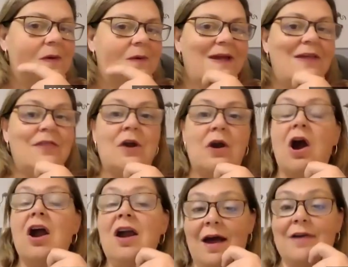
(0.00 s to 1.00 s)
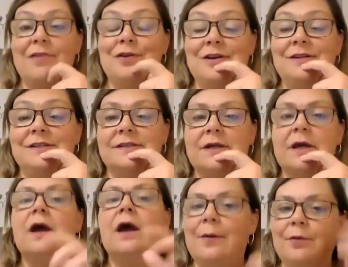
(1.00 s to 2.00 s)
Okay, there are others,
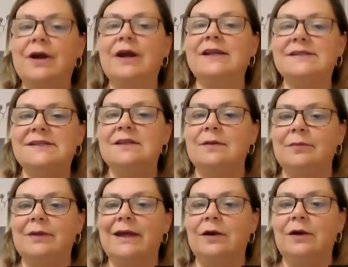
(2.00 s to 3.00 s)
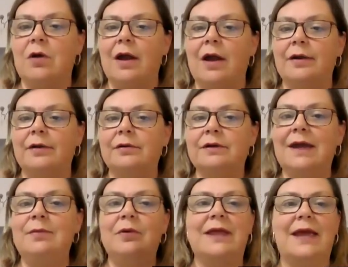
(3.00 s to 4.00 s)
and we're going to see them later on, okay,
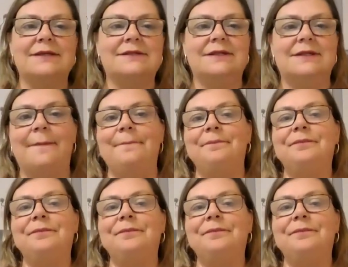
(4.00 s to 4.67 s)
but we'll get to them.